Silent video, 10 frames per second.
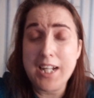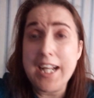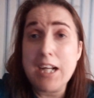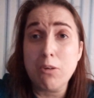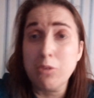
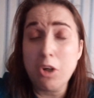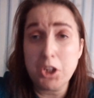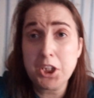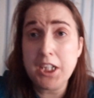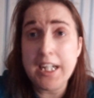it'll
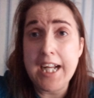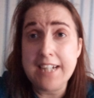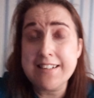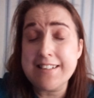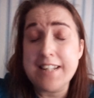cost you
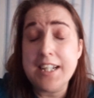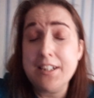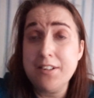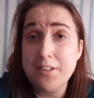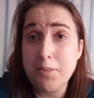less
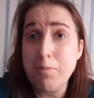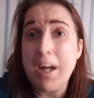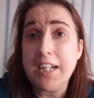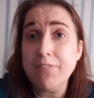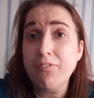than
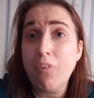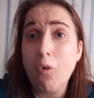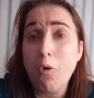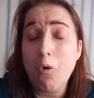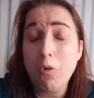paying
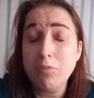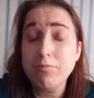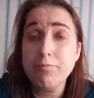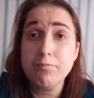for